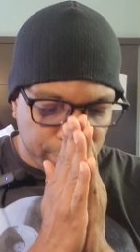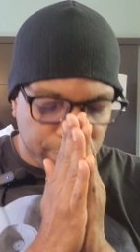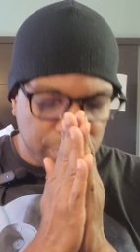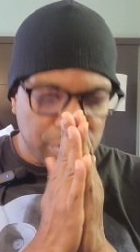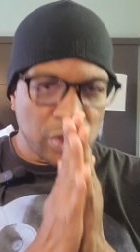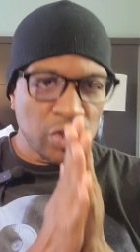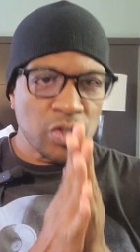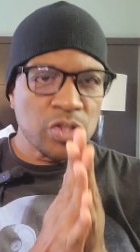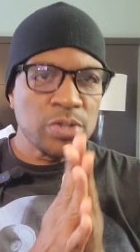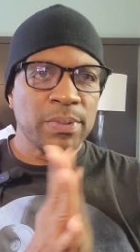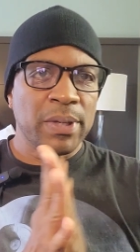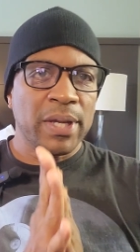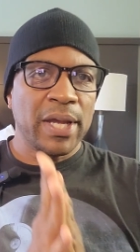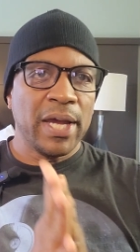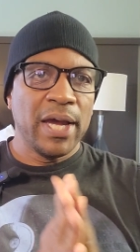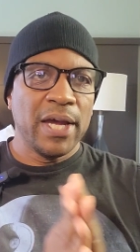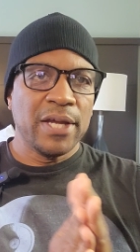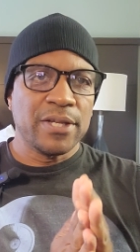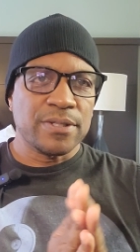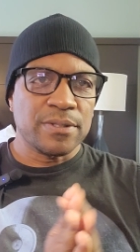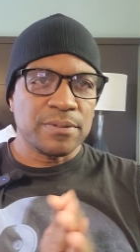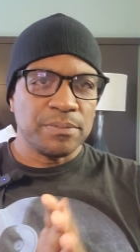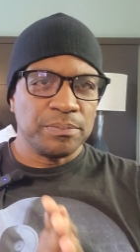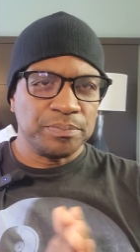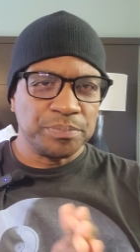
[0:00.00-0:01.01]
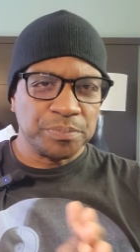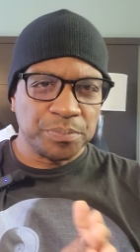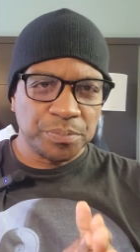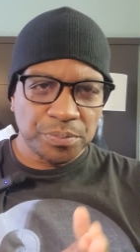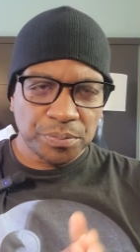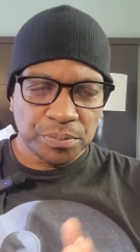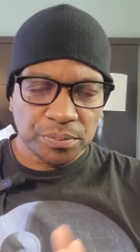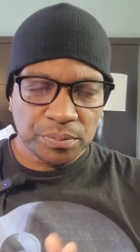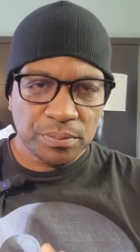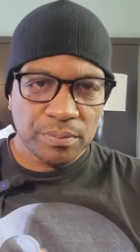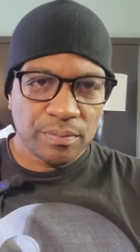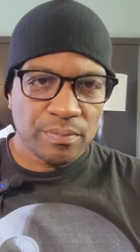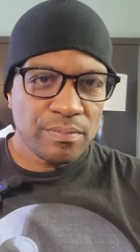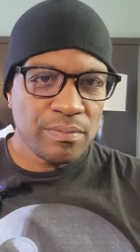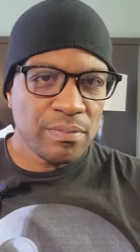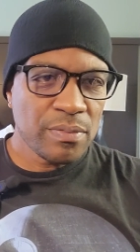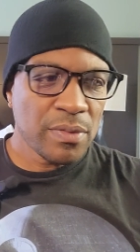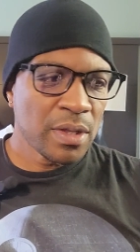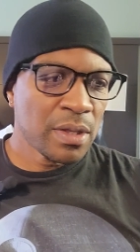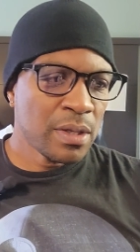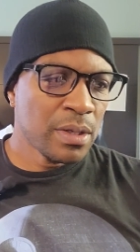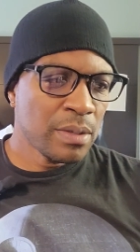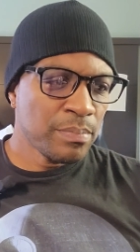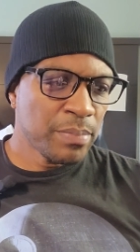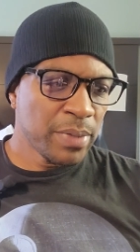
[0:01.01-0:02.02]
Excuse me, guys.
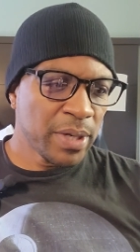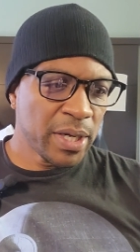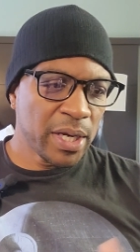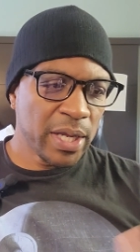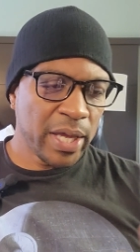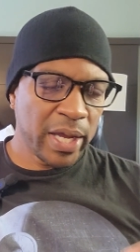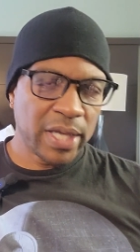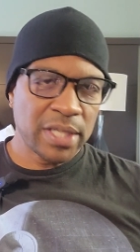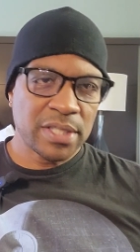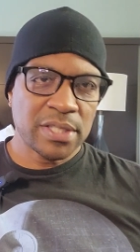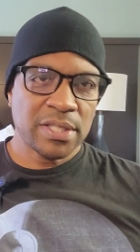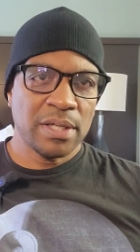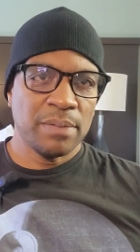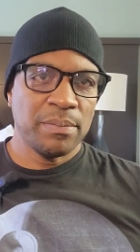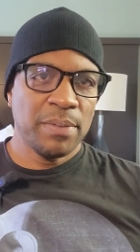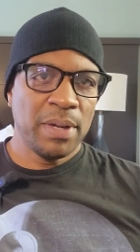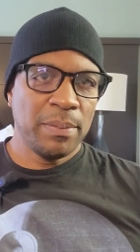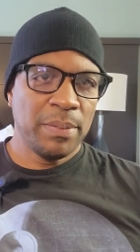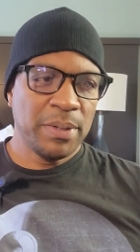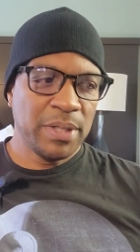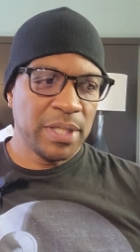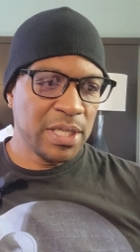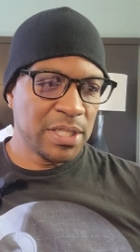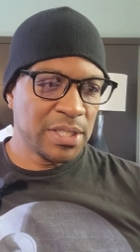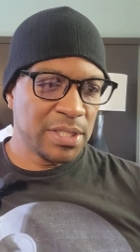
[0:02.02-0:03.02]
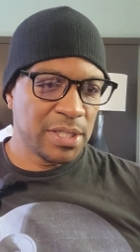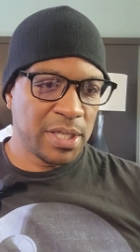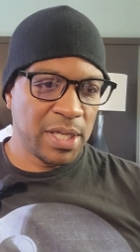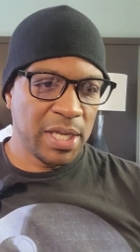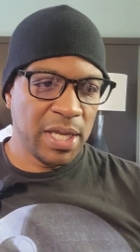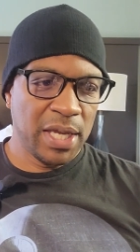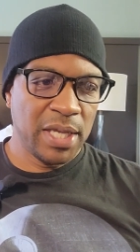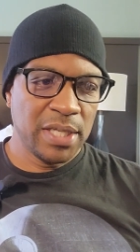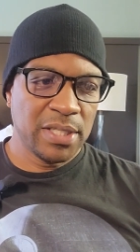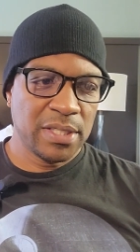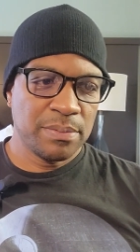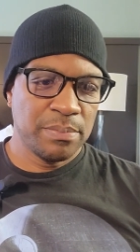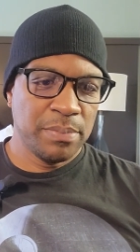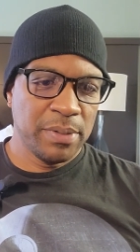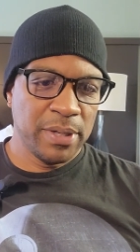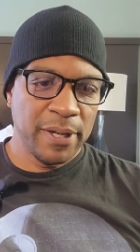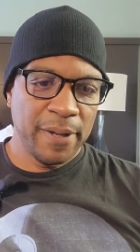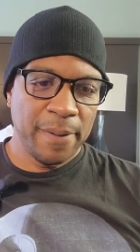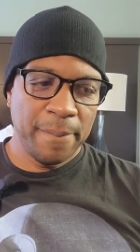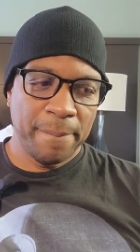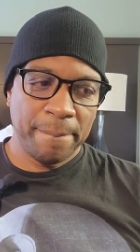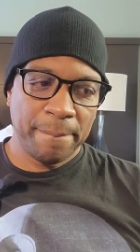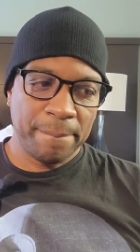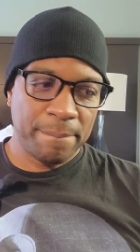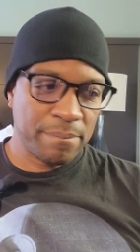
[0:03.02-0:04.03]
But like I said, maybe that's the case.
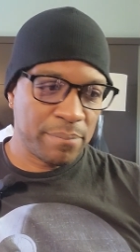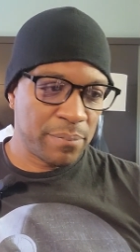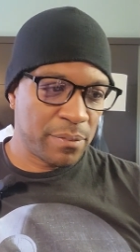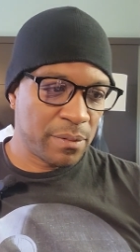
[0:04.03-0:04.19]
But